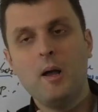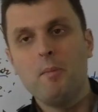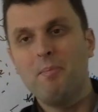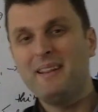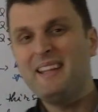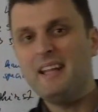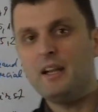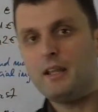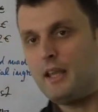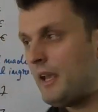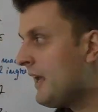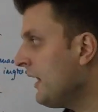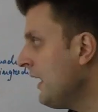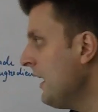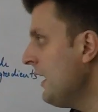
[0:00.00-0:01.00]
But then
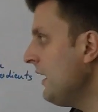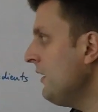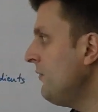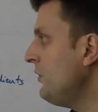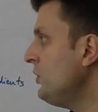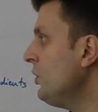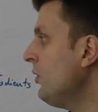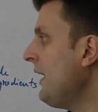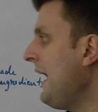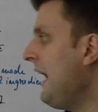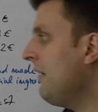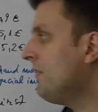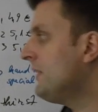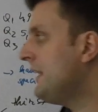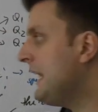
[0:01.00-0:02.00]
again, if you don't
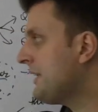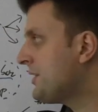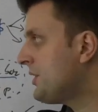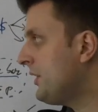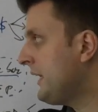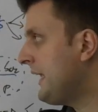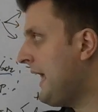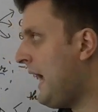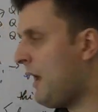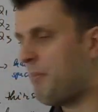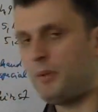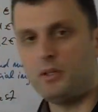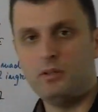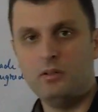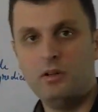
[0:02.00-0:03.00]
have the necessary
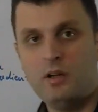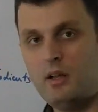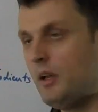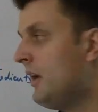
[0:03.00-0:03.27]
capital,